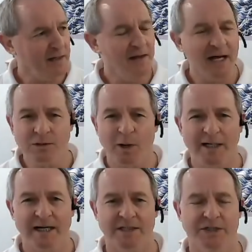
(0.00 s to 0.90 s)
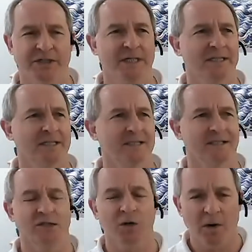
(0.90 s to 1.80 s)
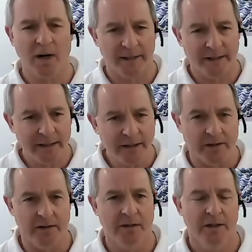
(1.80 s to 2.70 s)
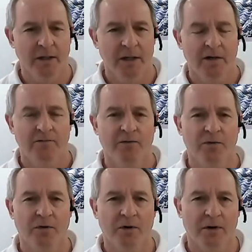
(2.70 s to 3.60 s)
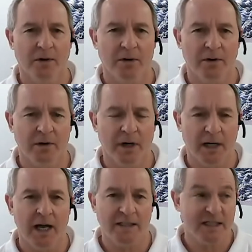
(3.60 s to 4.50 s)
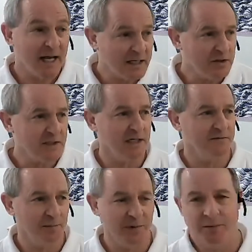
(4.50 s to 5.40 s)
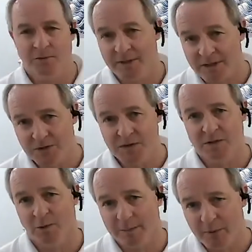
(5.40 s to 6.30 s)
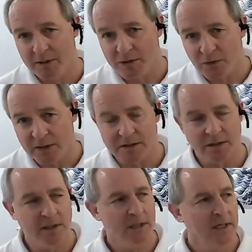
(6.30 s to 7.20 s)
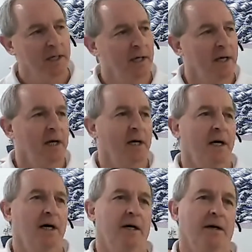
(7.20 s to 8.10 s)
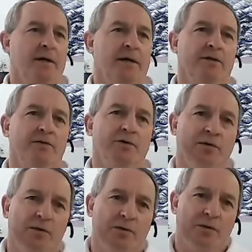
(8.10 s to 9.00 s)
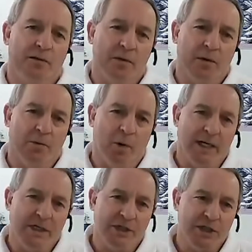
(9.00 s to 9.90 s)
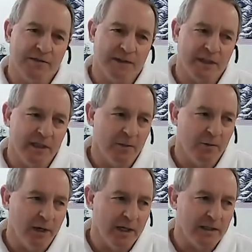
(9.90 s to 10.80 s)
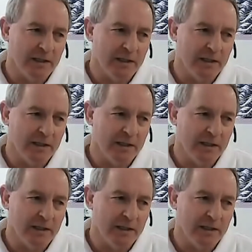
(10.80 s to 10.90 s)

That's why Tai Chi is so ideal for uh, as an exercise for people with issues in weight-bearing joints. Uh, you do weight shifts in a way